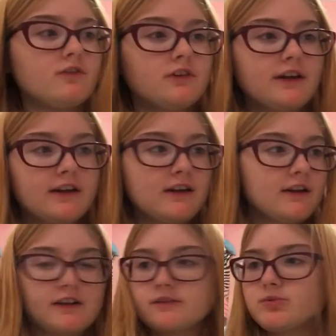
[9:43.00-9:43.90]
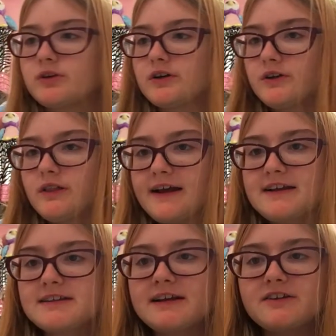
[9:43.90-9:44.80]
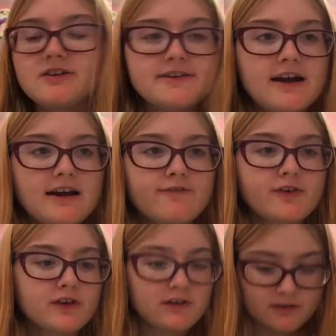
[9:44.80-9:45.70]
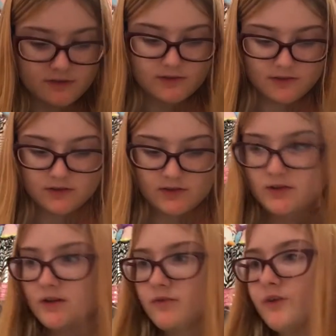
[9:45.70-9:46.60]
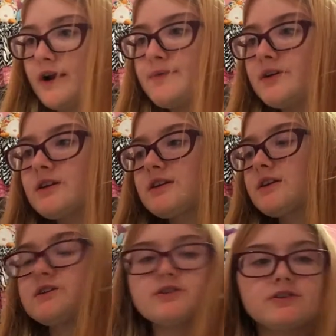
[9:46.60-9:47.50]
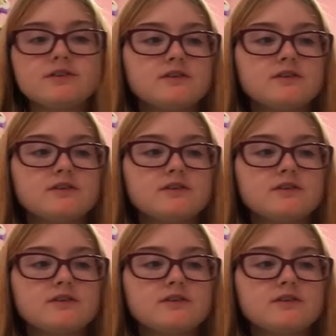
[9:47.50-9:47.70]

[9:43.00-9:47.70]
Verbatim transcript: I can cut this pretty good. Like I said, it's just kind of forgot. Where did I put the scissors?